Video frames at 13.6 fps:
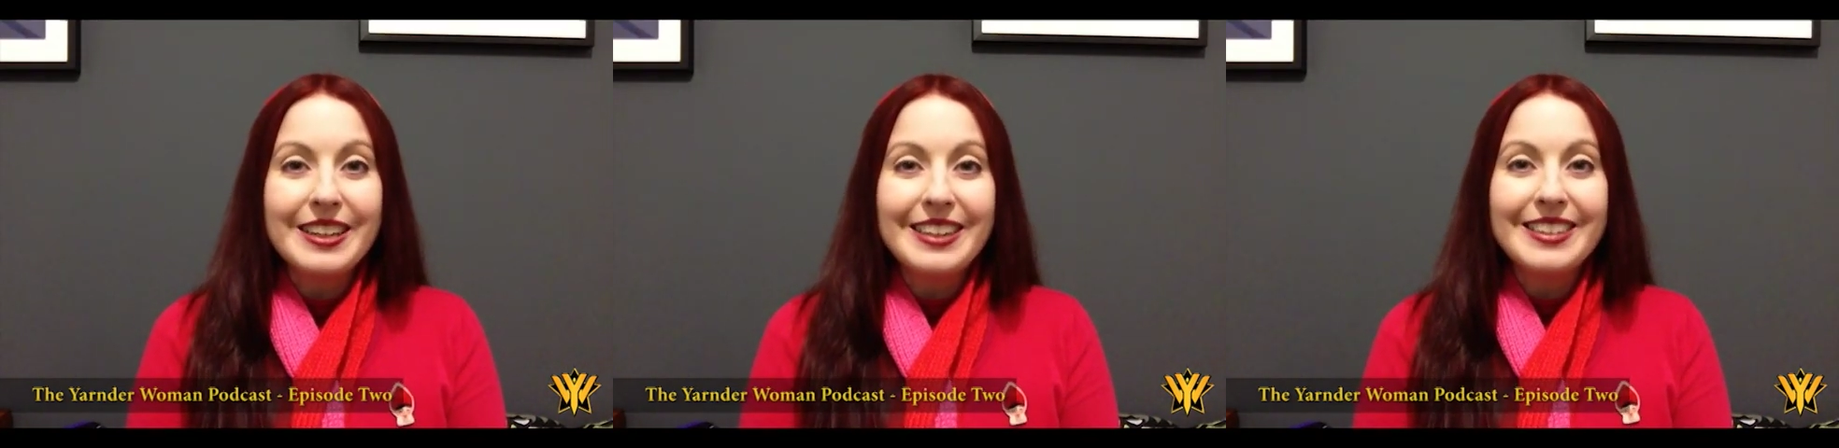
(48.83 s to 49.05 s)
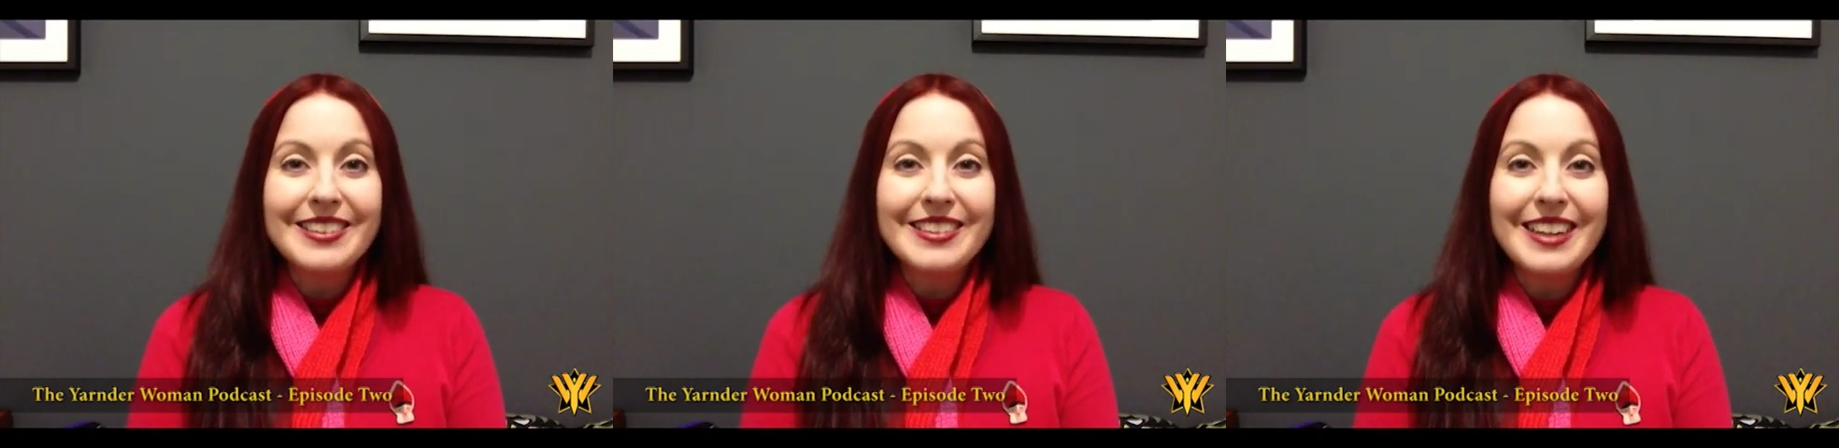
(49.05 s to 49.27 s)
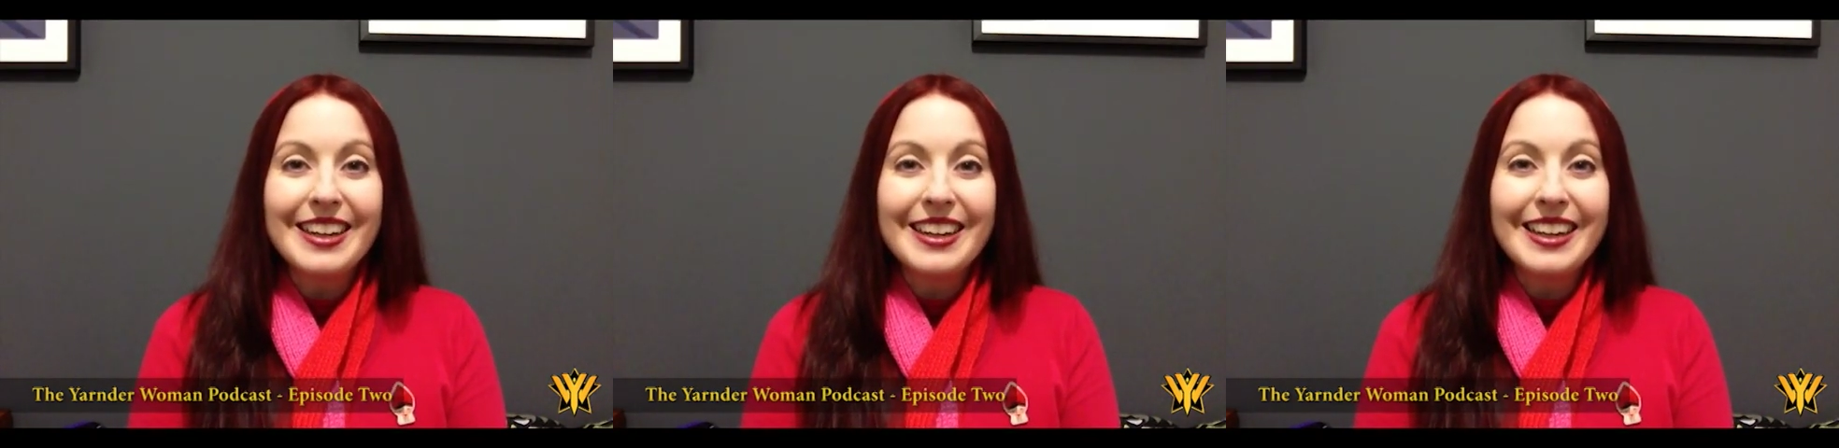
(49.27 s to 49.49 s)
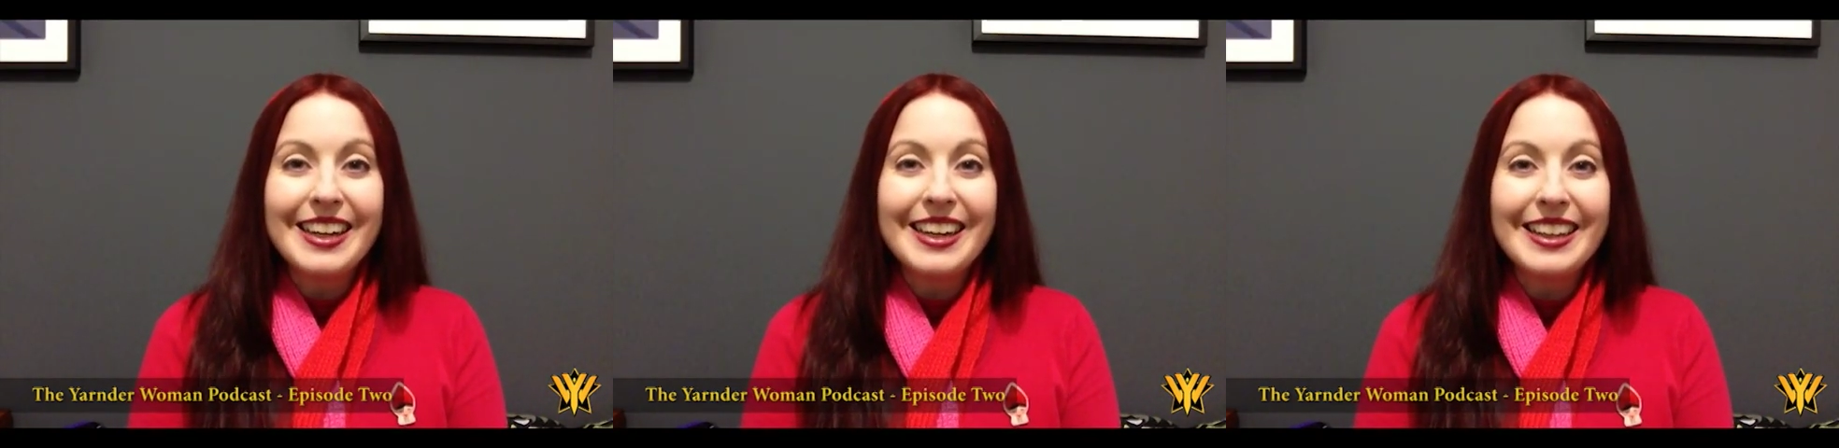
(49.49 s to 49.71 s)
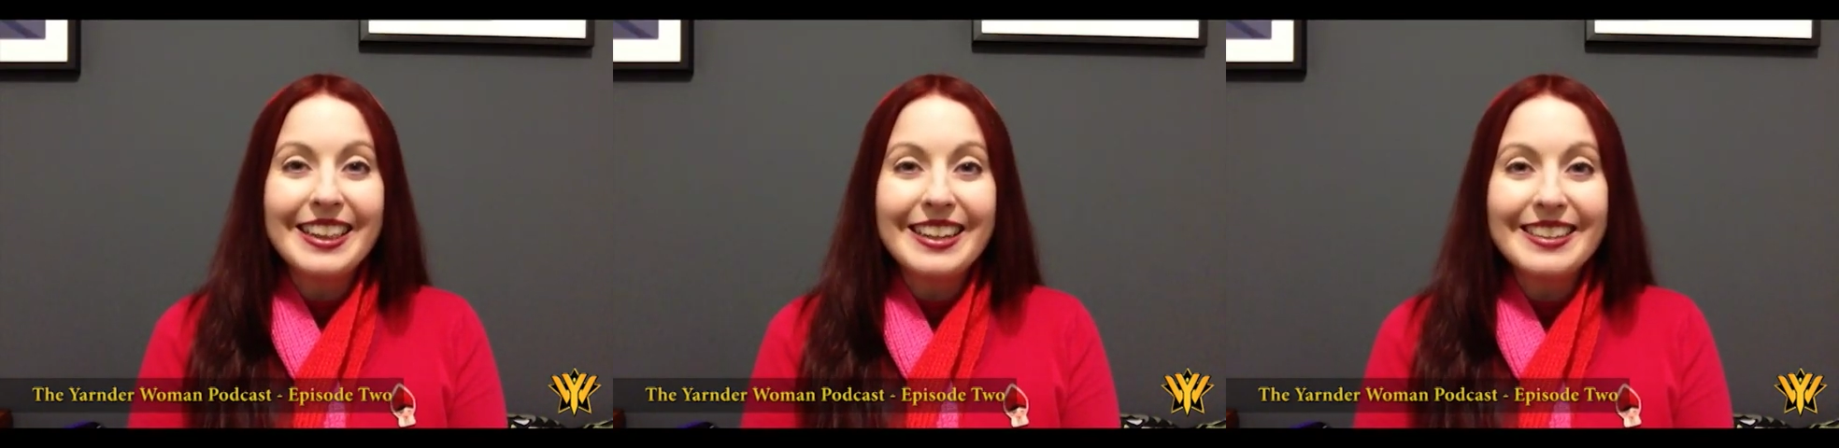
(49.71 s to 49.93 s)
in
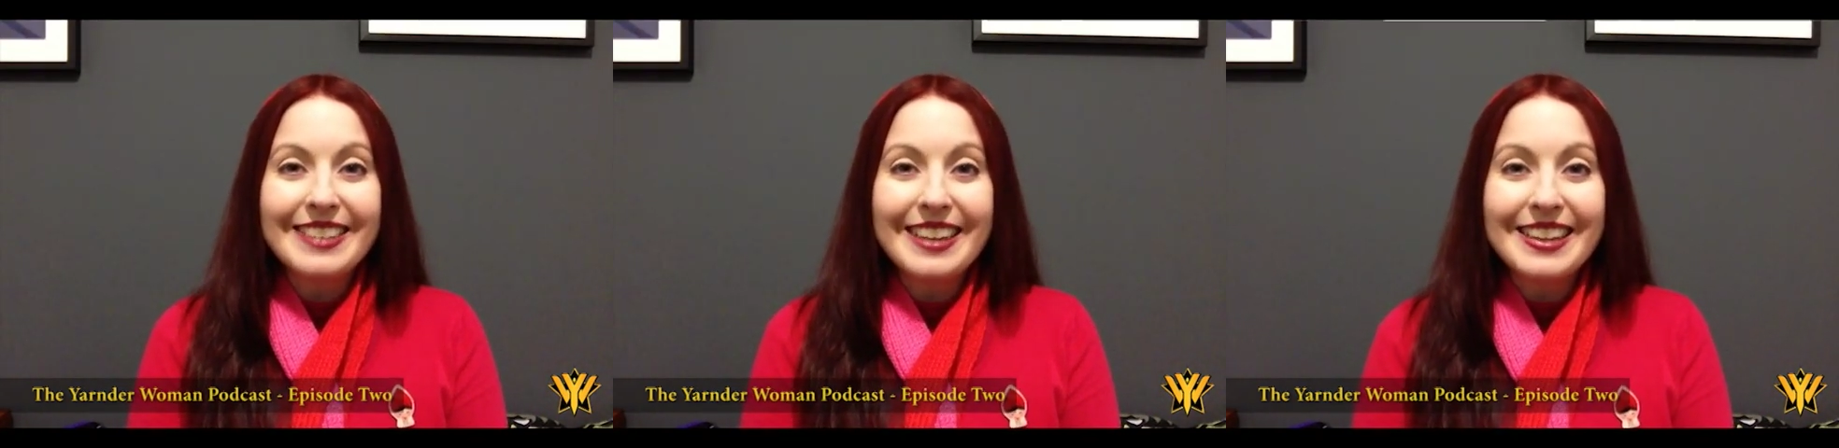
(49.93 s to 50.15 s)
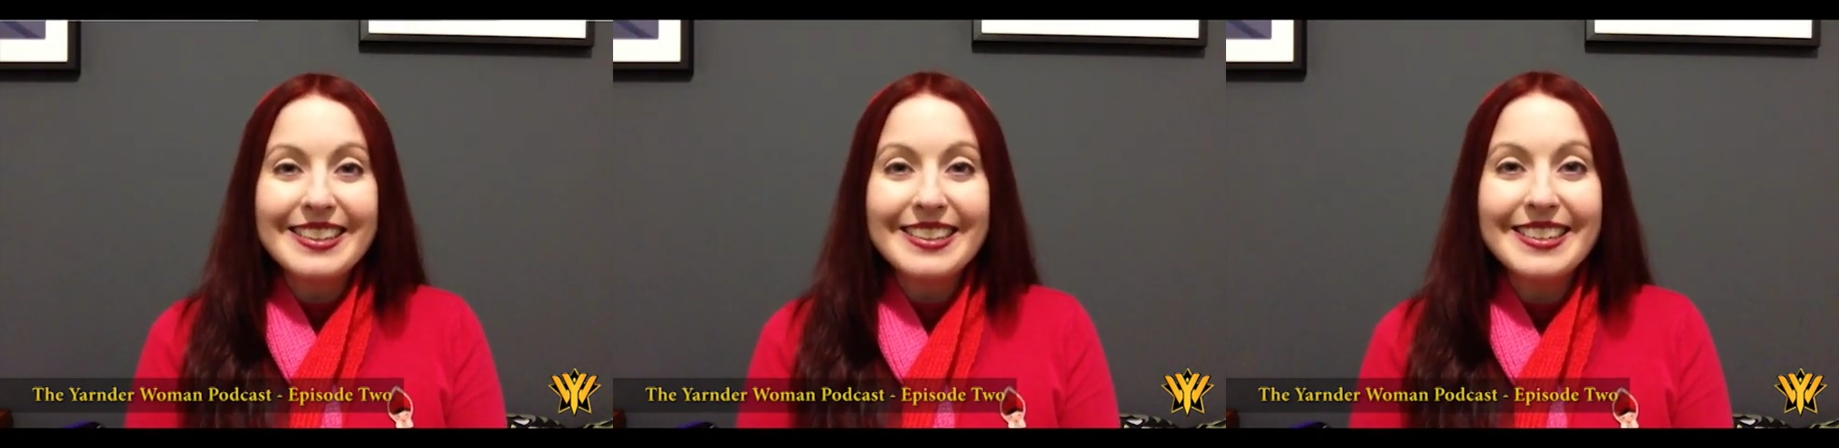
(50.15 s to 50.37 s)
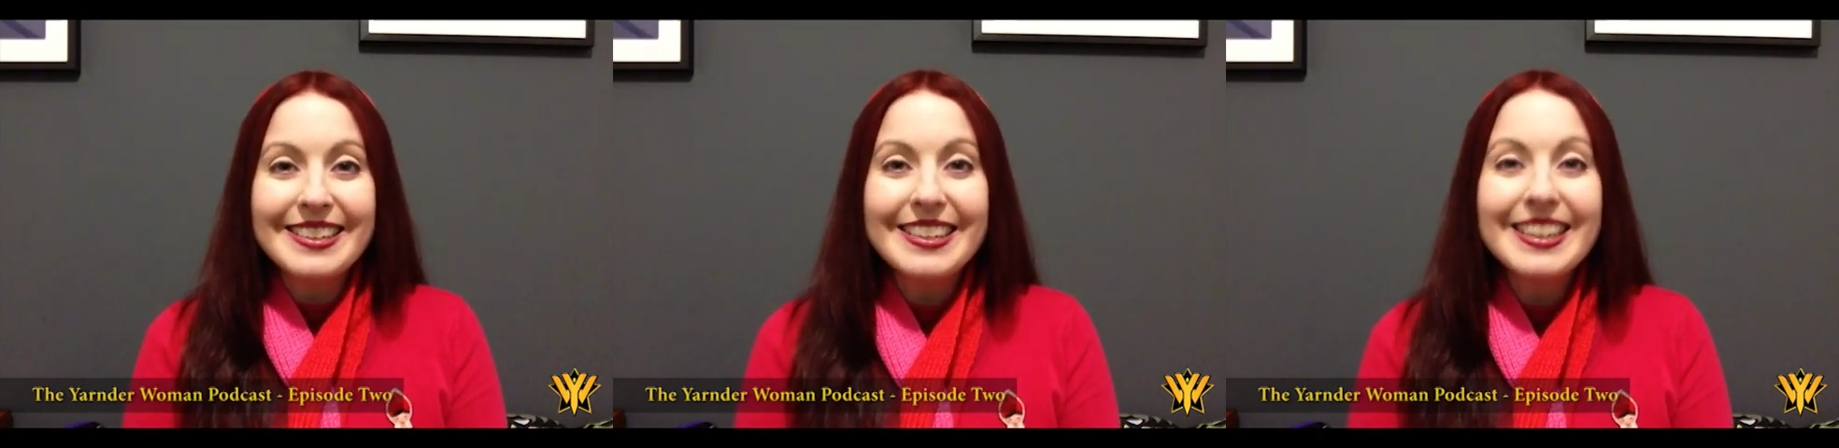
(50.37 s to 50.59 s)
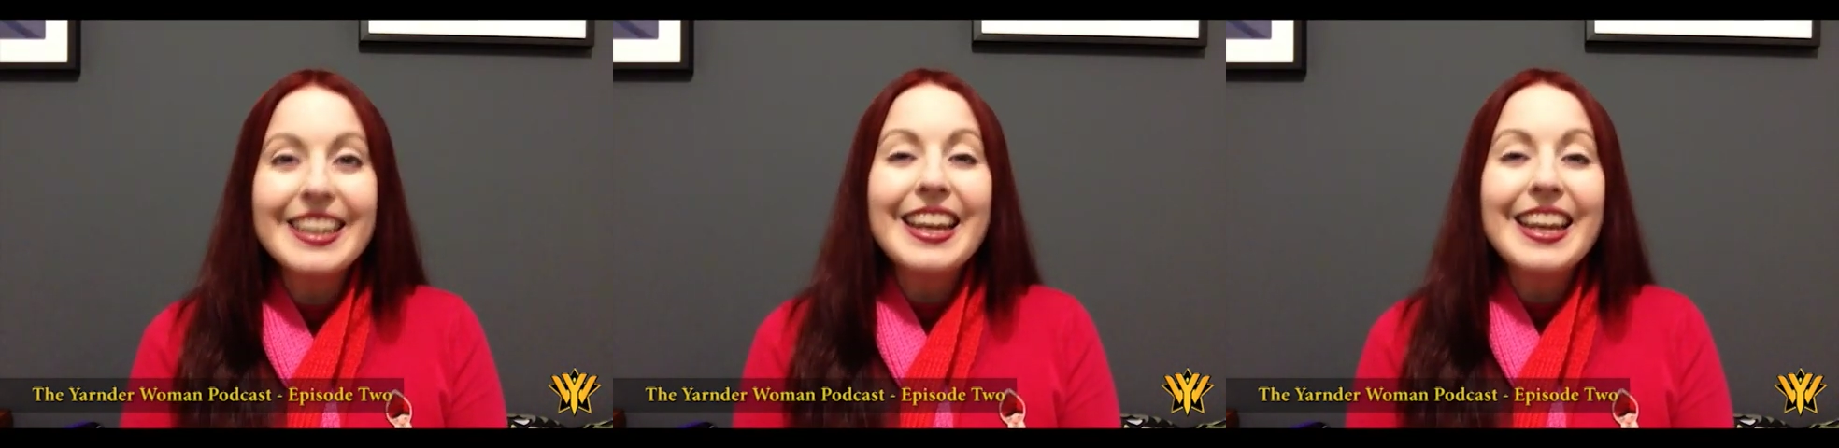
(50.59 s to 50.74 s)
getting things edited.